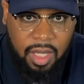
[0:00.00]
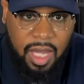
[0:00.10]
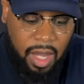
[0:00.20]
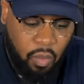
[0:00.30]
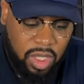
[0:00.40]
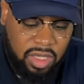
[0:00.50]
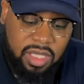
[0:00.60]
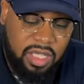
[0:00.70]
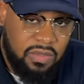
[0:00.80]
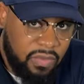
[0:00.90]
And once
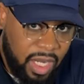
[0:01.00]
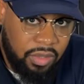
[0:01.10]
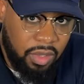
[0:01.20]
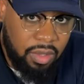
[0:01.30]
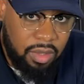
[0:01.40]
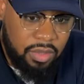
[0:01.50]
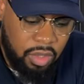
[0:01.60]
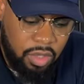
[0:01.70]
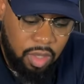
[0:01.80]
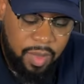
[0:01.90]
this is vectored,
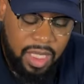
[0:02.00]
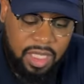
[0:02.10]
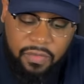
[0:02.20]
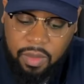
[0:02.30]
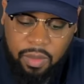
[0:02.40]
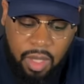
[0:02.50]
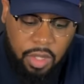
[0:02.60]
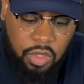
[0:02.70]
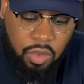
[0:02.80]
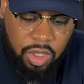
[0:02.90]
so you're gonna be in a different,
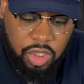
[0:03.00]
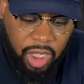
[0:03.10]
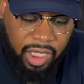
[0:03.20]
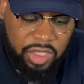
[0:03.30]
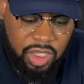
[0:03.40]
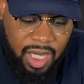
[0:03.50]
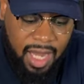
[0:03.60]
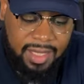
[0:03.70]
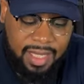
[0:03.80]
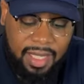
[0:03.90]
you can change
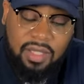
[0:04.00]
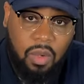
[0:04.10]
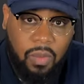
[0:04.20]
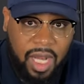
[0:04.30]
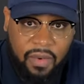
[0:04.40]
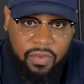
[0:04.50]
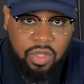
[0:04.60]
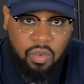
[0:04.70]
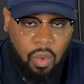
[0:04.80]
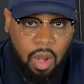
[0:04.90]
content to whatever
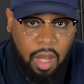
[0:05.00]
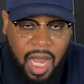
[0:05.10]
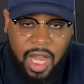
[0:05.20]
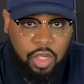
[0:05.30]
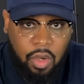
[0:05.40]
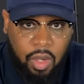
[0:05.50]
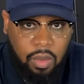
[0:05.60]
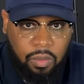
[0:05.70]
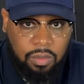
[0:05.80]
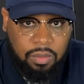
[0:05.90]
you want on your
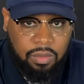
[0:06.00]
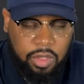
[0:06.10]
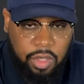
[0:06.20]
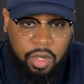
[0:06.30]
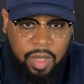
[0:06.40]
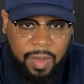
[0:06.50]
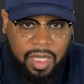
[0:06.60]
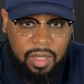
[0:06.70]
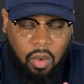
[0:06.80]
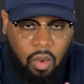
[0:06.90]
own. You know what I
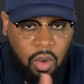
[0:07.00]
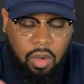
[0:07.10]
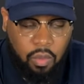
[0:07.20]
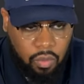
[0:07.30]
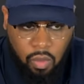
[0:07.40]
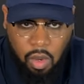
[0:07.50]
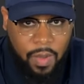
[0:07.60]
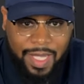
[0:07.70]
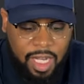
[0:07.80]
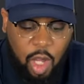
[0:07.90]
mean? Or, or
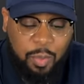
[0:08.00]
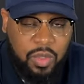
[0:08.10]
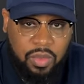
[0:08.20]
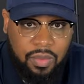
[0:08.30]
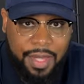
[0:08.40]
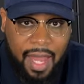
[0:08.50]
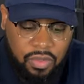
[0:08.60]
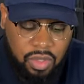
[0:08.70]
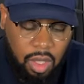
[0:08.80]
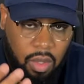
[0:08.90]
we can help you do
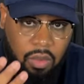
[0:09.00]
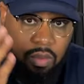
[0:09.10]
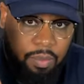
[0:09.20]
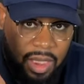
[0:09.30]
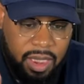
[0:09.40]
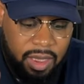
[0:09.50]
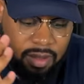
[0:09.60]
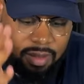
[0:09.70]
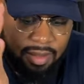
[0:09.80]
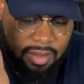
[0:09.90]
that. So
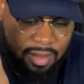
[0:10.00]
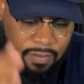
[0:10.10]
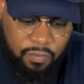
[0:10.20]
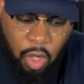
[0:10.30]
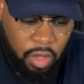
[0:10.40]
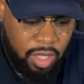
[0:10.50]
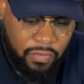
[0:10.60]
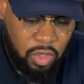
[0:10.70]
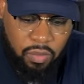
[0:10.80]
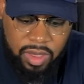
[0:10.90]
please all you have
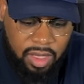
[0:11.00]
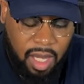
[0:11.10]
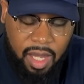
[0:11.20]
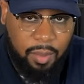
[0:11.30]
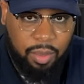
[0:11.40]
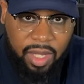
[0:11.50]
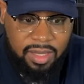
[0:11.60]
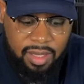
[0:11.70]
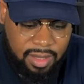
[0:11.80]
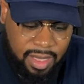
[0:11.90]
to do is cut and
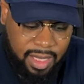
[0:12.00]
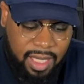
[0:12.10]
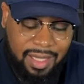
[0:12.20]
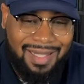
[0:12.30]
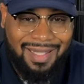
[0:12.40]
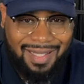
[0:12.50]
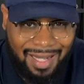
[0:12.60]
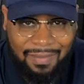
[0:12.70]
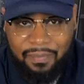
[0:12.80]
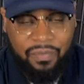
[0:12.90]
press this. And again, this is
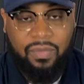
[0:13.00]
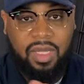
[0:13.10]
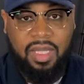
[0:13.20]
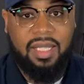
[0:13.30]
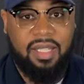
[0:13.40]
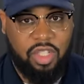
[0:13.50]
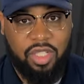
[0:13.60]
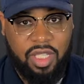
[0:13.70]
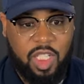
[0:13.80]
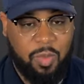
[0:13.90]
on this is
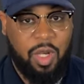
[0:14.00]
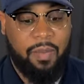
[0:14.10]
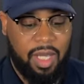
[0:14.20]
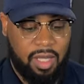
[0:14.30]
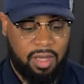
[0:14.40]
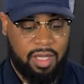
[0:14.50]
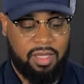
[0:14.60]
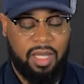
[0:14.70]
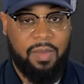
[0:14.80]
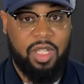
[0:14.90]
just an experiment.
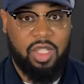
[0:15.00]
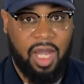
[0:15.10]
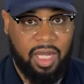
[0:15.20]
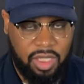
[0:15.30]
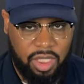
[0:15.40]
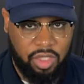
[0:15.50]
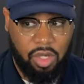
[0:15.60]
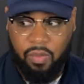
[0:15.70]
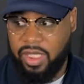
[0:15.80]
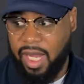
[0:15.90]
This image on a
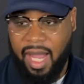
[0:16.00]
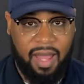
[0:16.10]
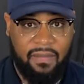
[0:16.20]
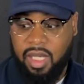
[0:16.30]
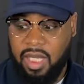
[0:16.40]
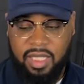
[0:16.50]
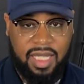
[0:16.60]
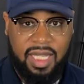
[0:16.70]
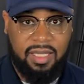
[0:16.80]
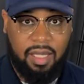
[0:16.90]
t-shirt, which I have, is
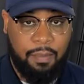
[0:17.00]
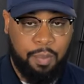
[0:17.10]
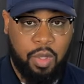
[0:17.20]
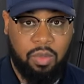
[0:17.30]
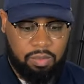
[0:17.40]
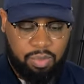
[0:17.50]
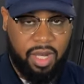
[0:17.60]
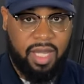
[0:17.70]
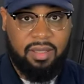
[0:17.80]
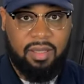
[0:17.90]
easy. Boom,
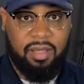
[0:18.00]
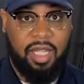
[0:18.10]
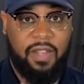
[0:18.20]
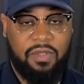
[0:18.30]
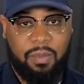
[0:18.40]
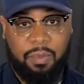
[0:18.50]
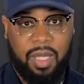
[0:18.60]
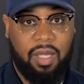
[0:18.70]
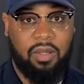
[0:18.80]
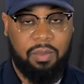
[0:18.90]
press, lift,
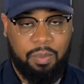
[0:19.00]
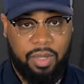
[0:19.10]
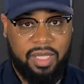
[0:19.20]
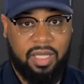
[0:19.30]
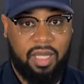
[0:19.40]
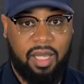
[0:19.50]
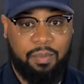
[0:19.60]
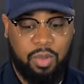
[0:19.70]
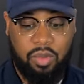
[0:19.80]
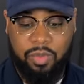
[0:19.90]
peel, press again,
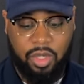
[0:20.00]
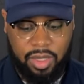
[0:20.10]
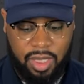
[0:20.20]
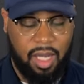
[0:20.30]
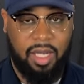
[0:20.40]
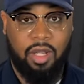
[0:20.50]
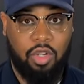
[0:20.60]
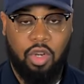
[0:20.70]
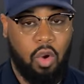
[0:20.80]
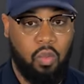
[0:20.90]
boom, you're done.
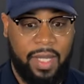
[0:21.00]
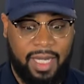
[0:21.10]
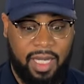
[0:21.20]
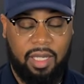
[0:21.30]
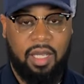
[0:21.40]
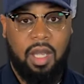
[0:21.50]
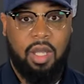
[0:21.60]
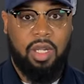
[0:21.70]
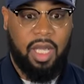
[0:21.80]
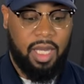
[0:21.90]
No weeding,
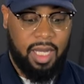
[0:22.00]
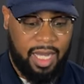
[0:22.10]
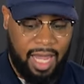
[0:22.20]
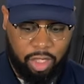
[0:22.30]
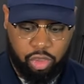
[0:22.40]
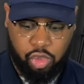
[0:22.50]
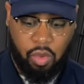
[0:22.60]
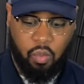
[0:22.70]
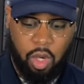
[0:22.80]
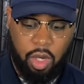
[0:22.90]
none of that
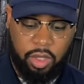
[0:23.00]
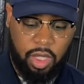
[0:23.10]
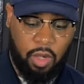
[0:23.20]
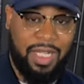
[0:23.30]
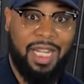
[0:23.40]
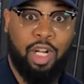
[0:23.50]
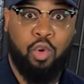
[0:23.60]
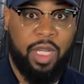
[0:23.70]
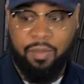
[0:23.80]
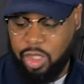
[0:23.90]
extra work. You don't need a
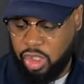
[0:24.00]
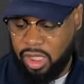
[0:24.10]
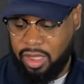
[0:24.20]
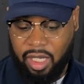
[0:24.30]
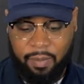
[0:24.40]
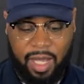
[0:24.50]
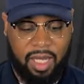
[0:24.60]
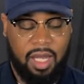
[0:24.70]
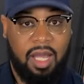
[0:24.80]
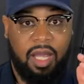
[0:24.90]
Cricut machine, think about
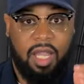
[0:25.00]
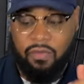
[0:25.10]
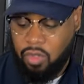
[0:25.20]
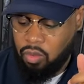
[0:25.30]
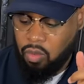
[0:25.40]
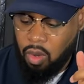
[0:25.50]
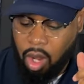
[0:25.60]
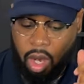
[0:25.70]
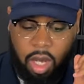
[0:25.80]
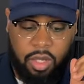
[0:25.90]
it. If you
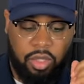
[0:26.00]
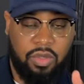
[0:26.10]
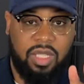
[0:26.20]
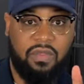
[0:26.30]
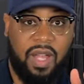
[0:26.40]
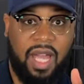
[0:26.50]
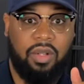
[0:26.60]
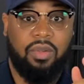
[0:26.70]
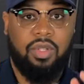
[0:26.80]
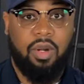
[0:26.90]
are using
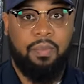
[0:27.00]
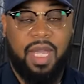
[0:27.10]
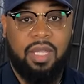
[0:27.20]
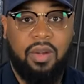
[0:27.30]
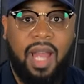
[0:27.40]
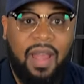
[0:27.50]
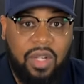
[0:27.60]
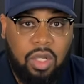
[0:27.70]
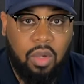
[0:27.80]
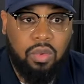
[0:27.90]
vinyl, you're you're having
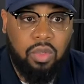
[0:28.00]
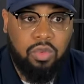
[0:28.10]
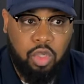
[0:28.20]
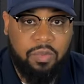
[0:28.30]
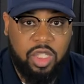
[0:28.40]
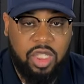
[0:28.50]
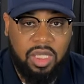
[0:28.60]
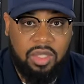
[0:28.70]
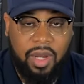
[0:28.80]
to go through two machines.